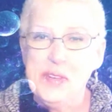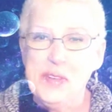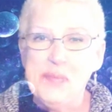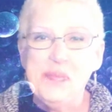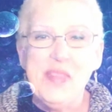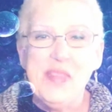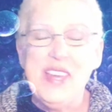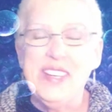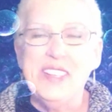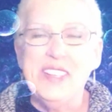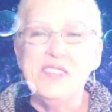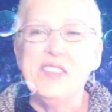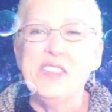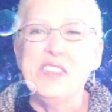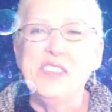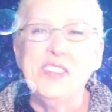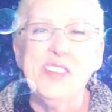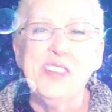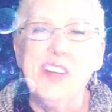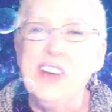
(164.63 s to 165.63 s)
and if it's
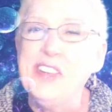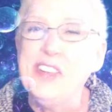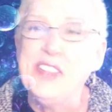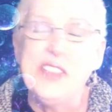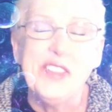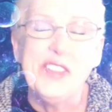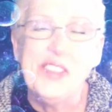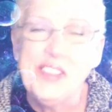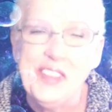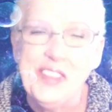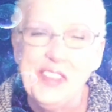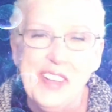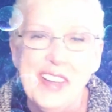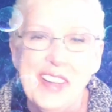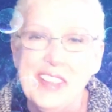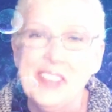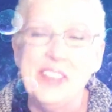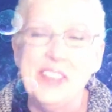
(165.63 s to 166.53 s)
not your style,